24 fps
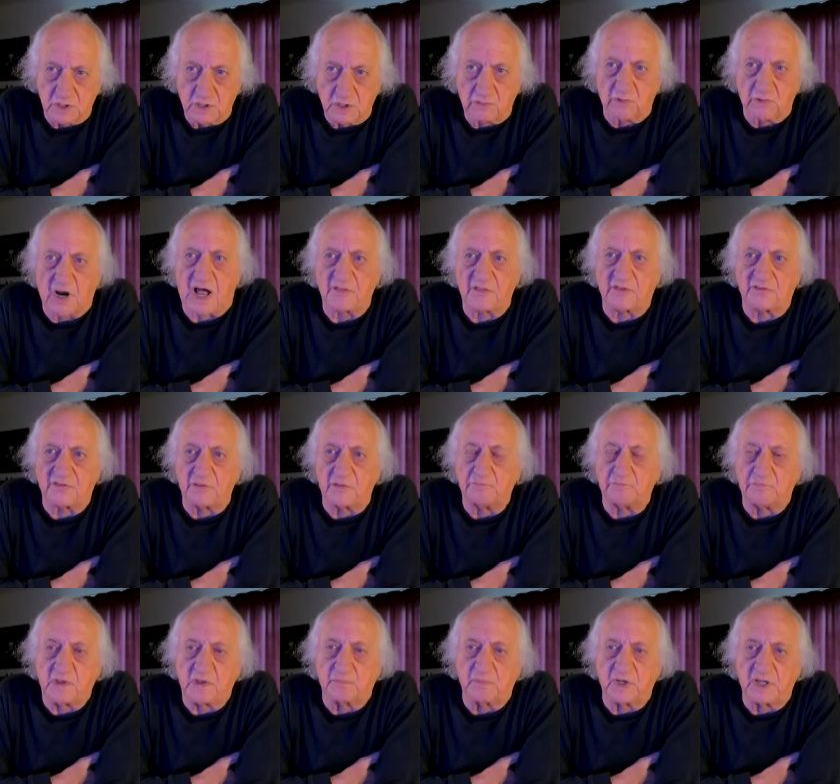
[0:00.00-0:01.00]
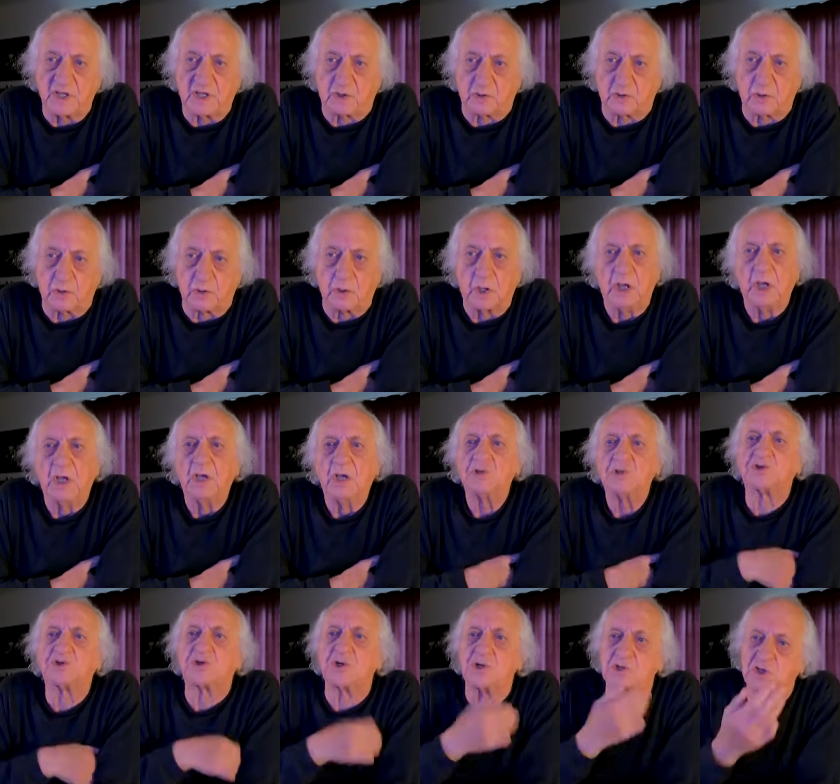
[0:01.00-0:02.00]
rather than biblical
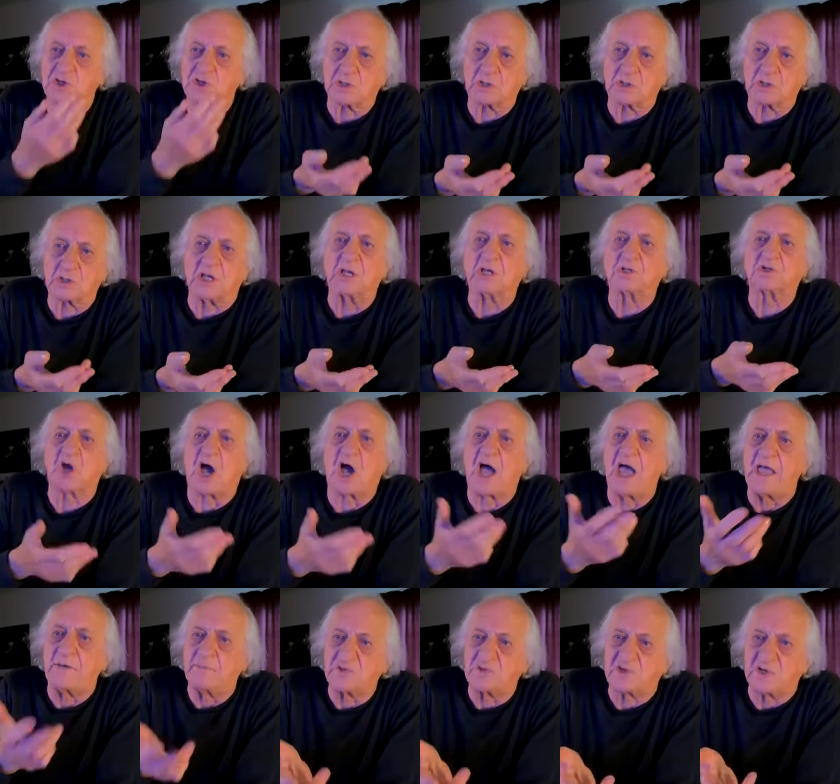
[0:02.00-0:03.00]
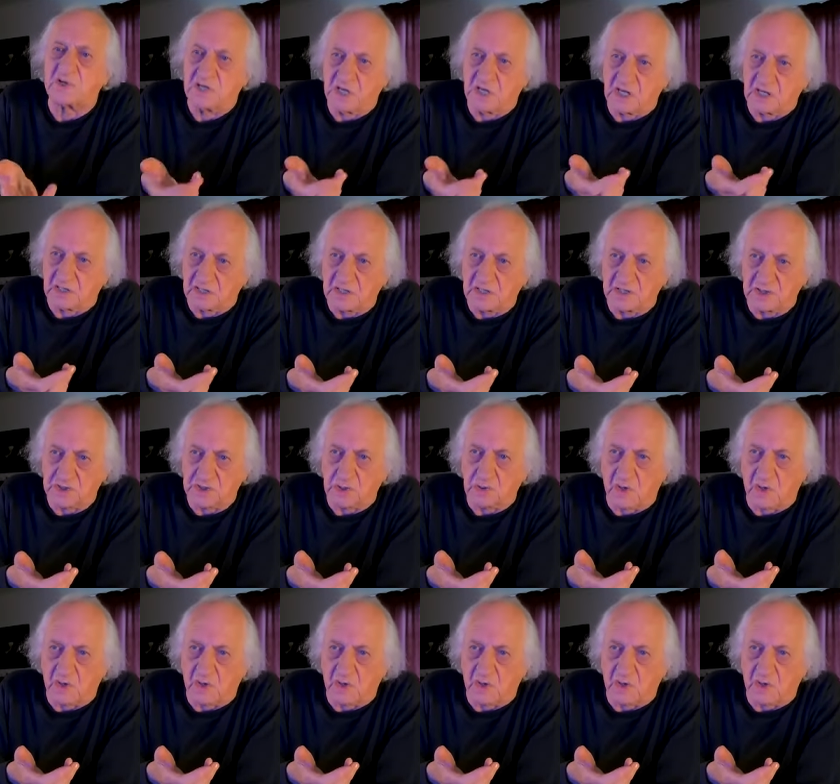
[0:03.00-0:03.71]
St. King James English, mm-hmm.